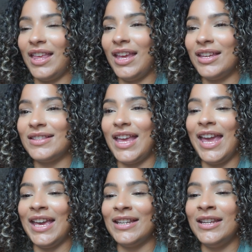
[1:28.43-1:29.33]
things.
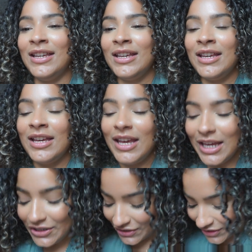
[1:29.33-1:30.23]
And
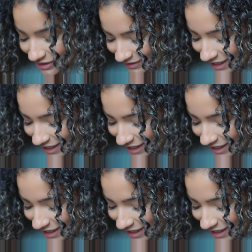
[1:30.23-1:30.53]
it's just